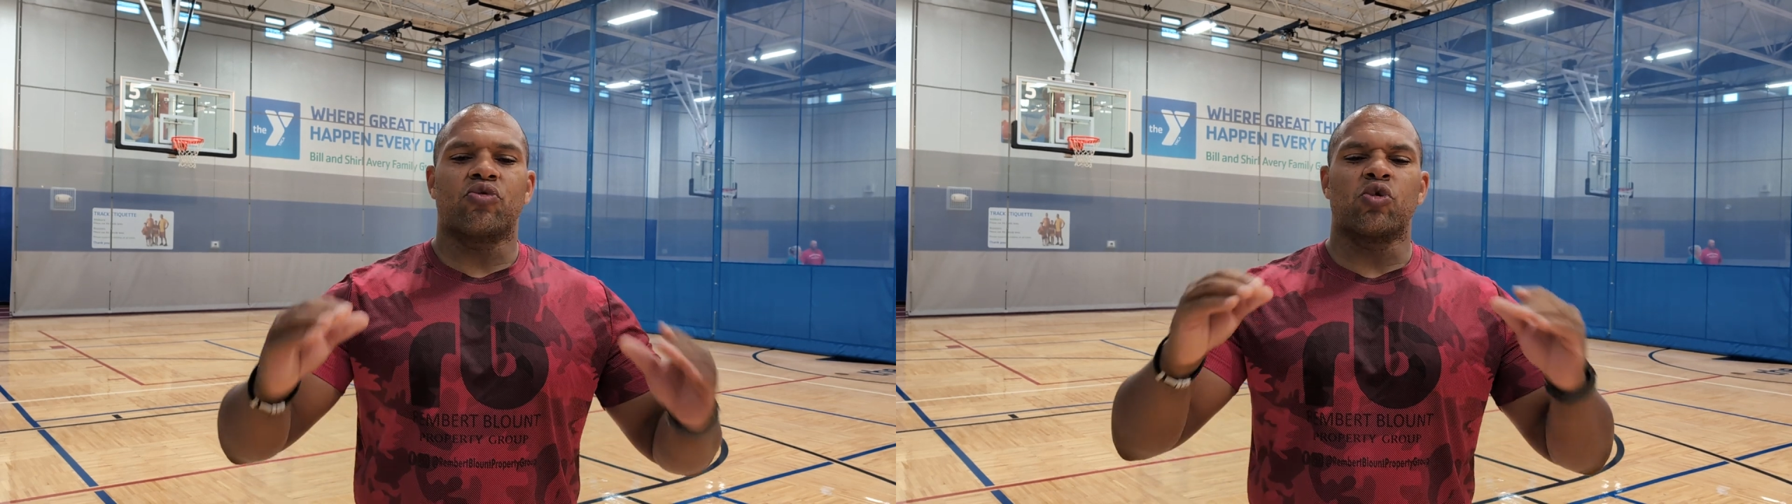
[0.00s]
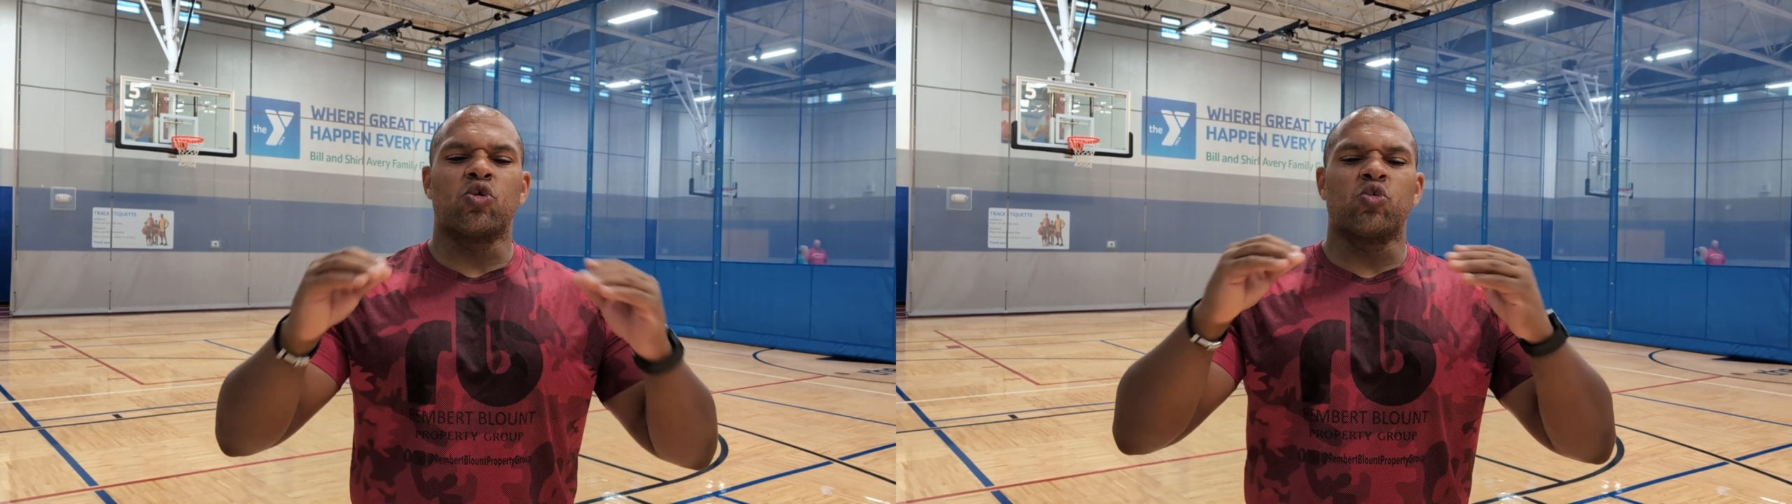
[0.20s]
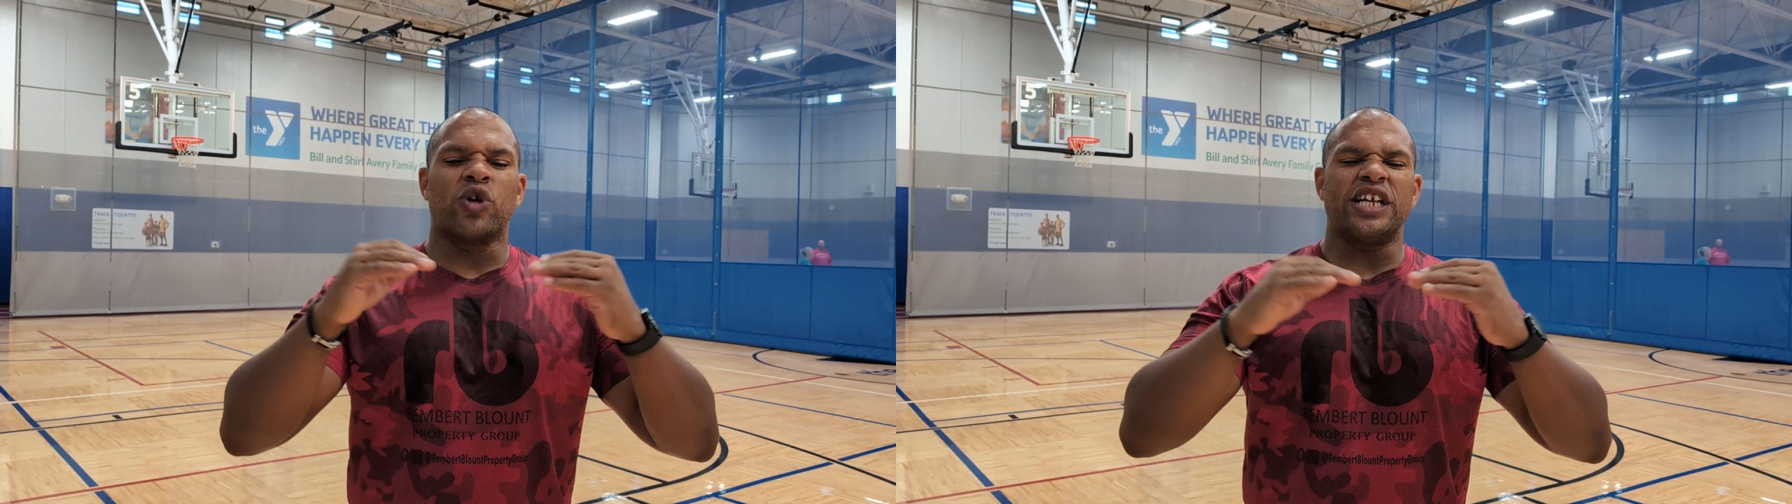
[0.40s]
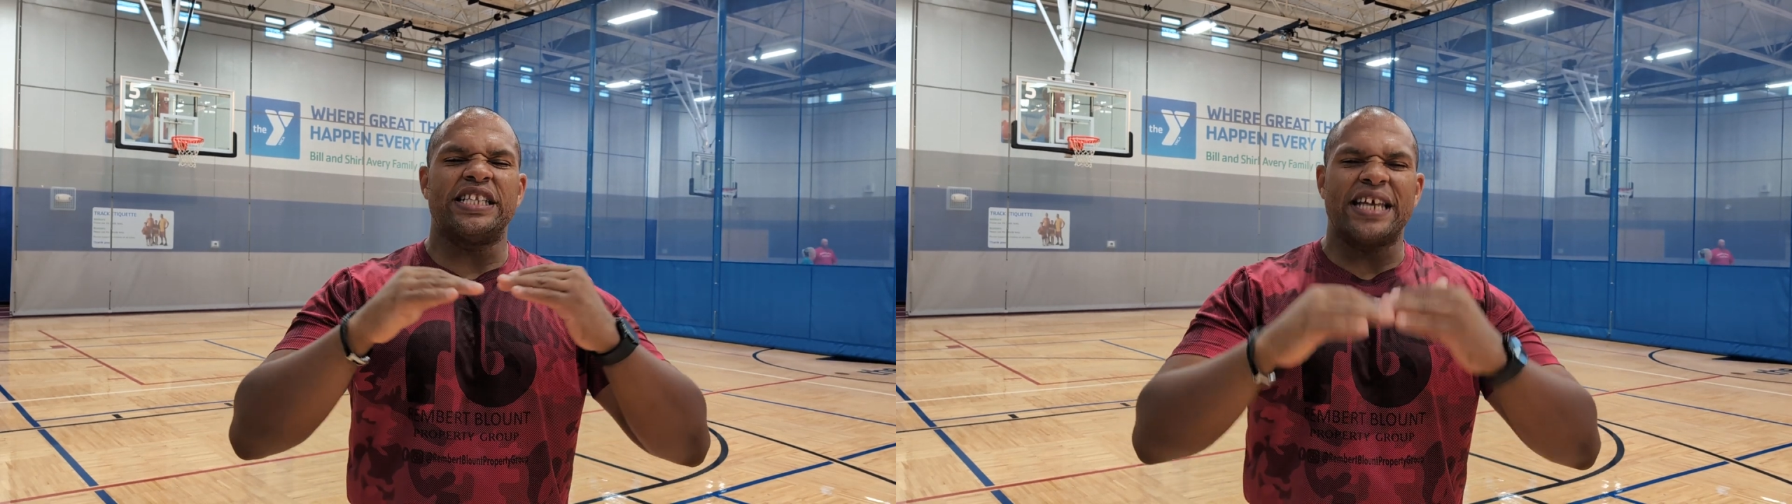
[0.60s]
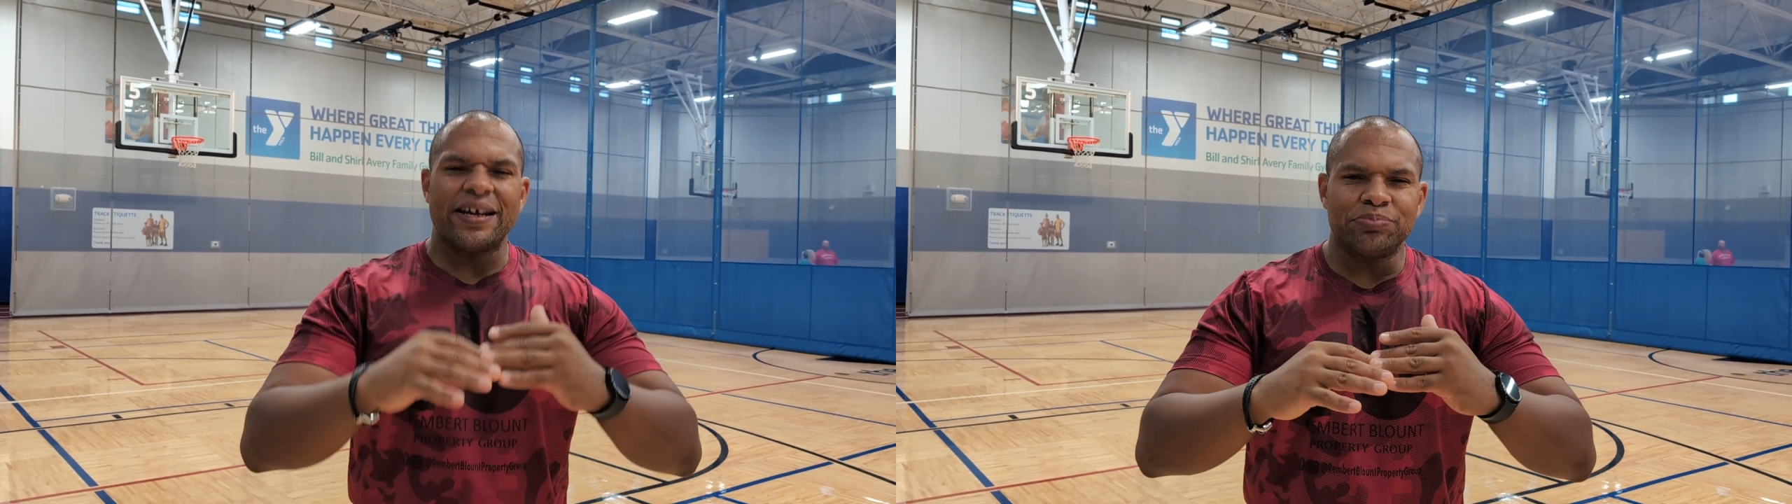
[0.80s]
through
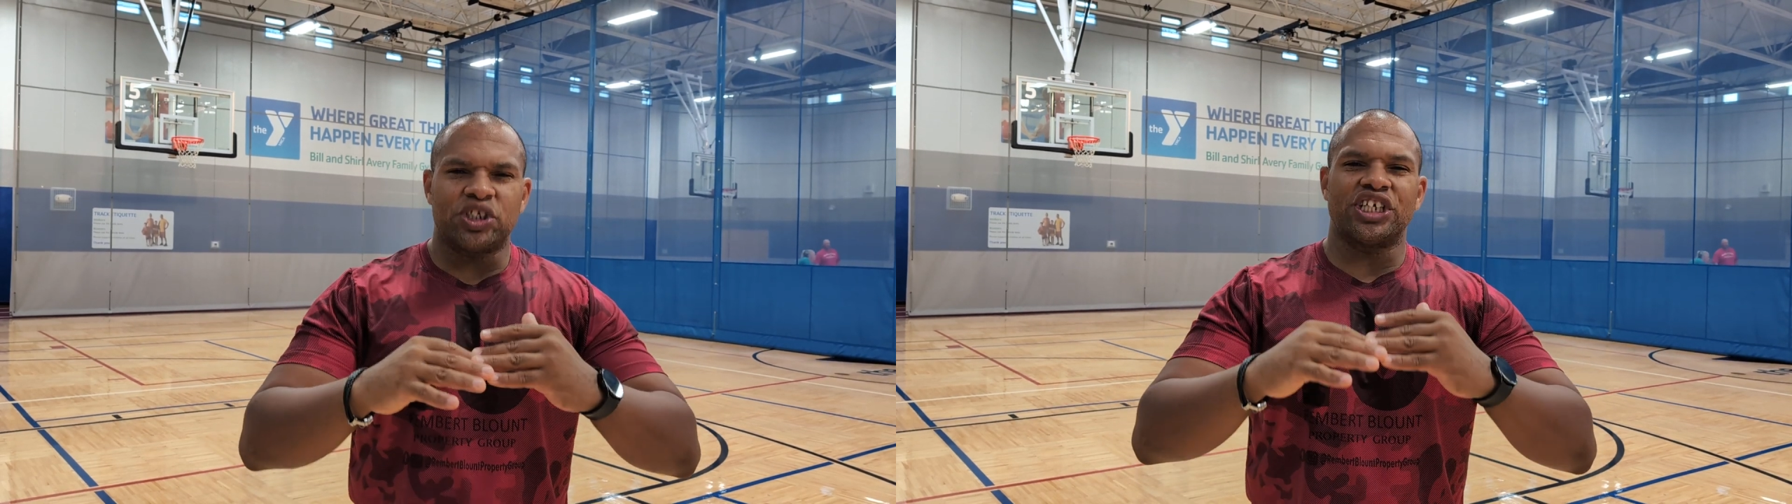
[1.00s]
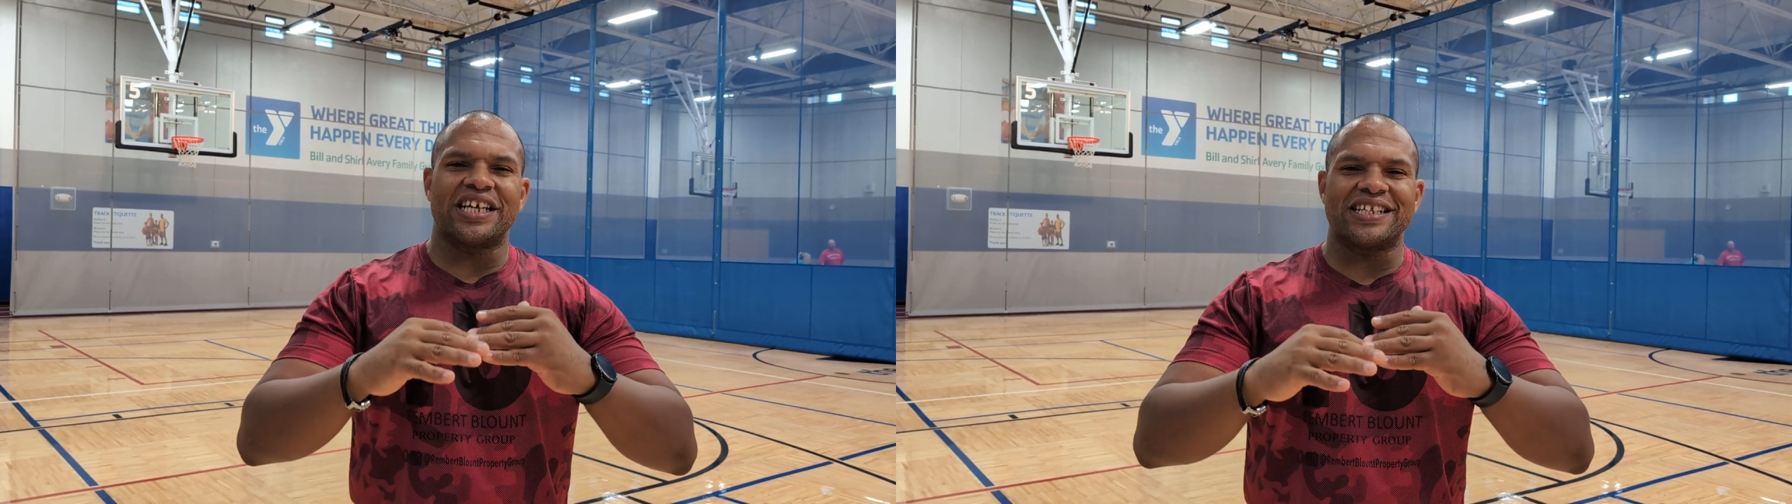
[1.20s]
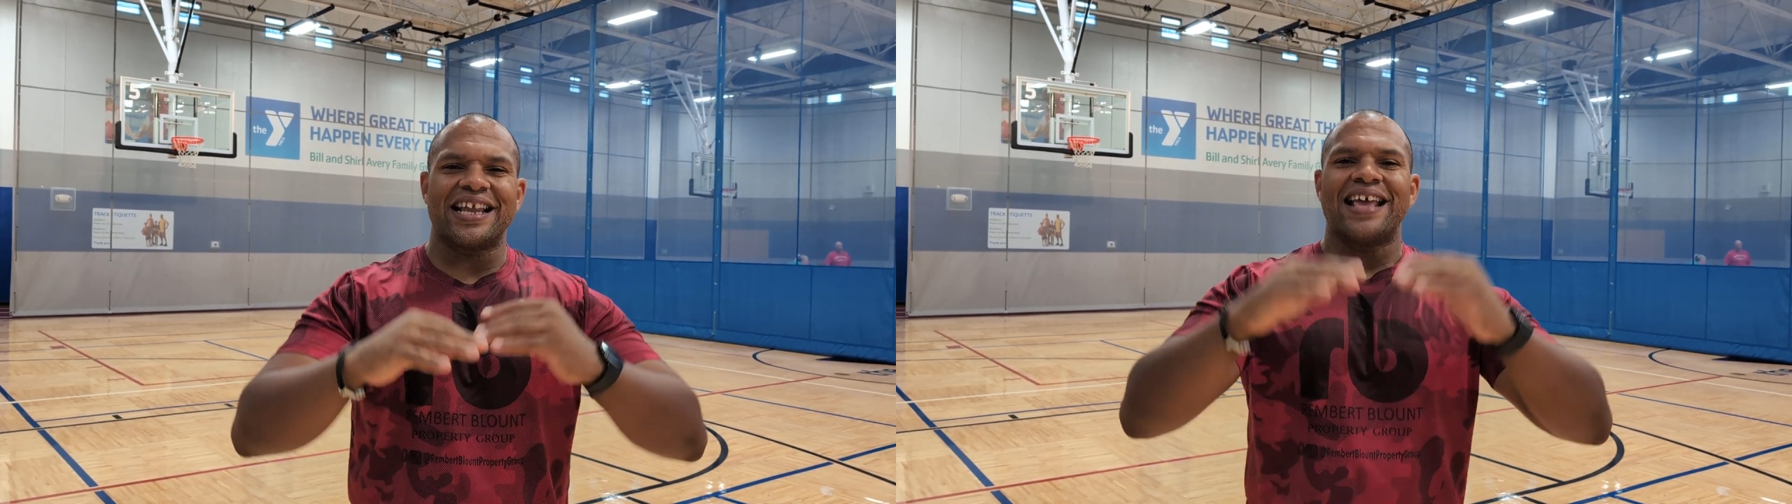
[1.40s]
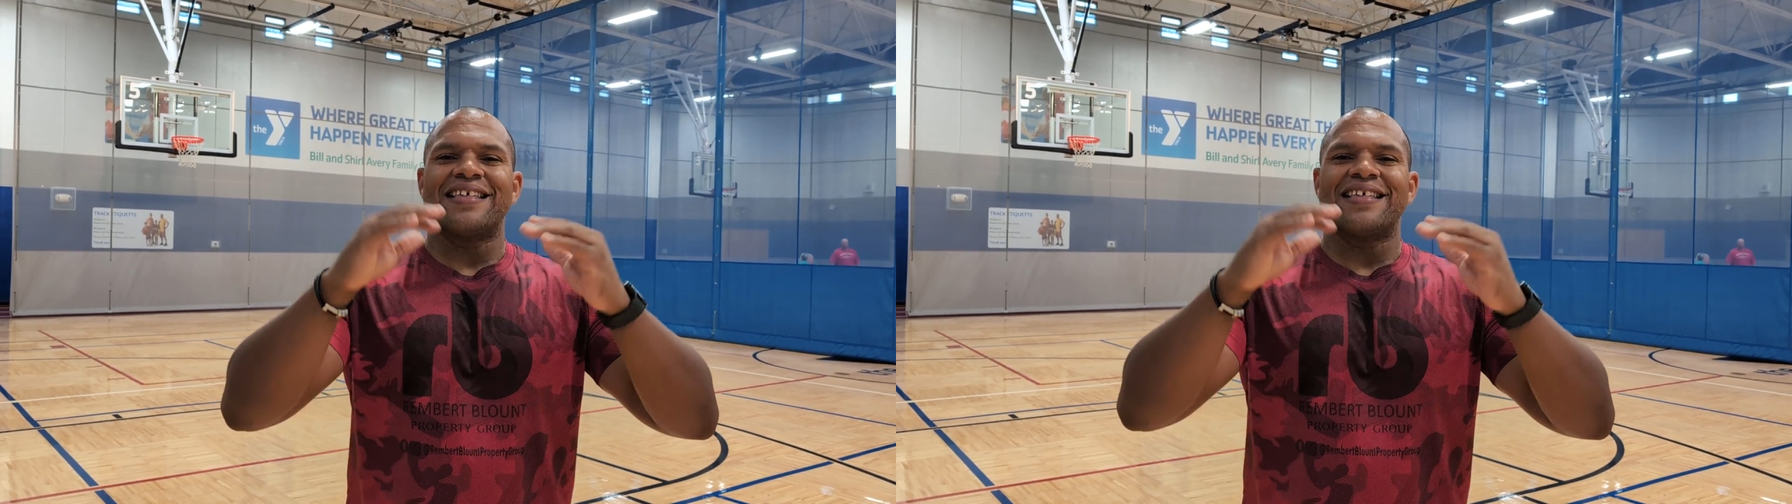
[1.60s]
redemption